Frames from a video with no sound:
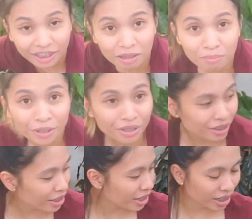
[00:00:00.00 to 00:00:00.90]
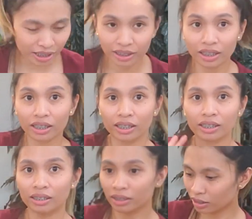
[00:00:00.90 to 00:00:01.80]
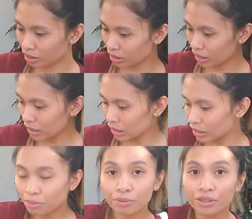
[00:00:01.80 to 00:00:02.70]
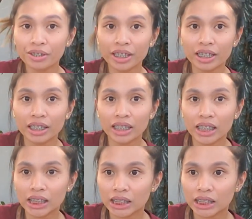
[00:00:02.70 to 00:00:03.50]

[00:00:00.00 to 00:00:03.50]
number 3 in the list number 3